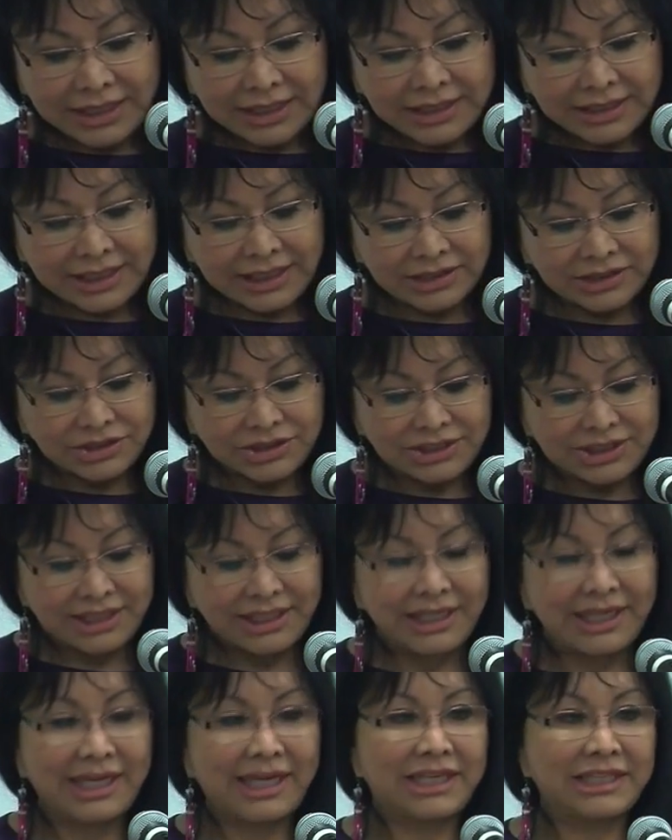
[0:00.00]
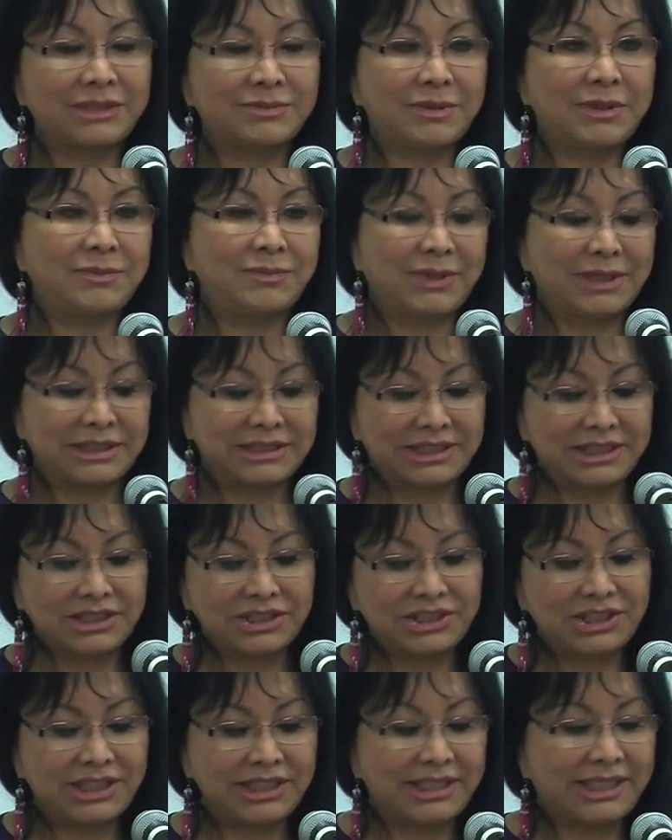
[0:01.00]
Now, she has been busy.
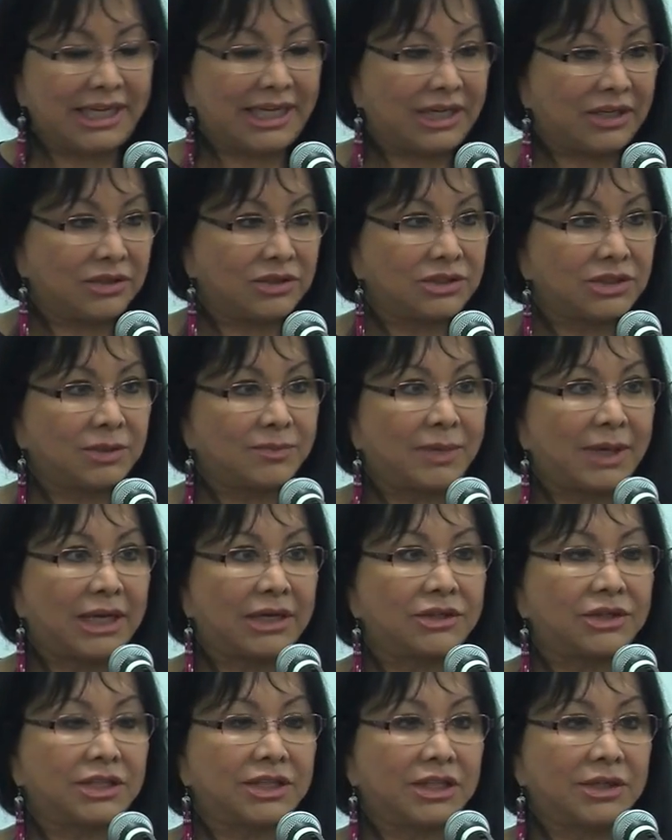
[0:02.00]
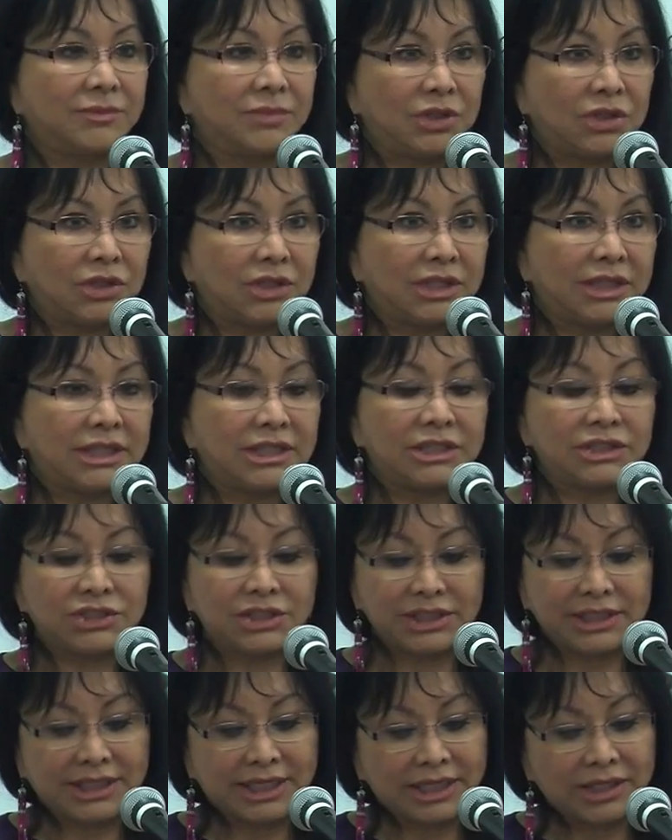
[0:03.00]
She cares about the community.
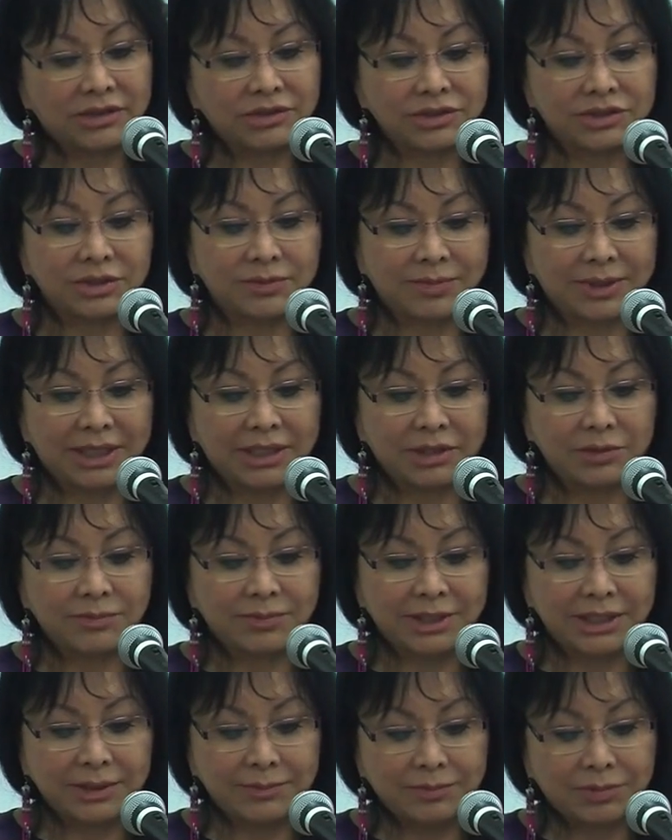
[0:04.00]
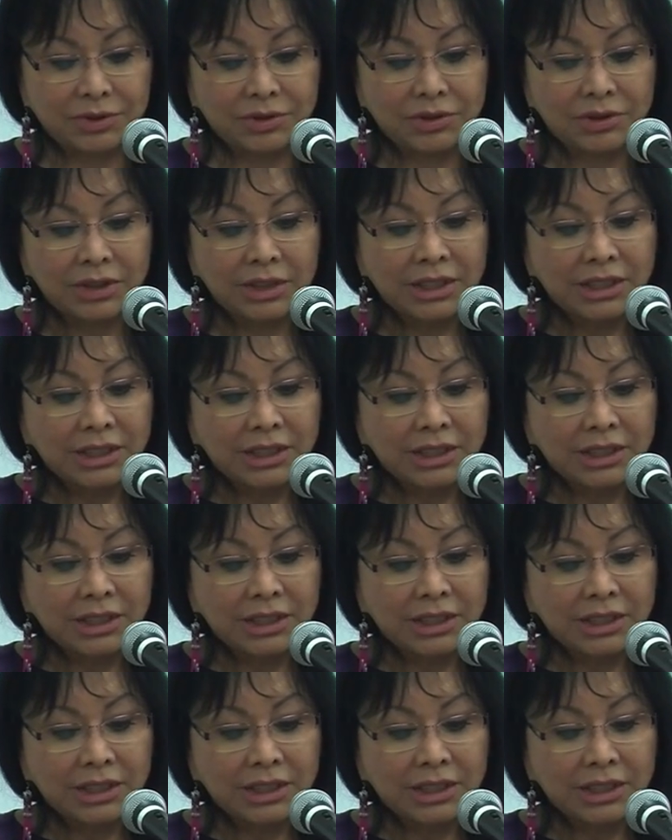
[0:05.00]
She cares about people.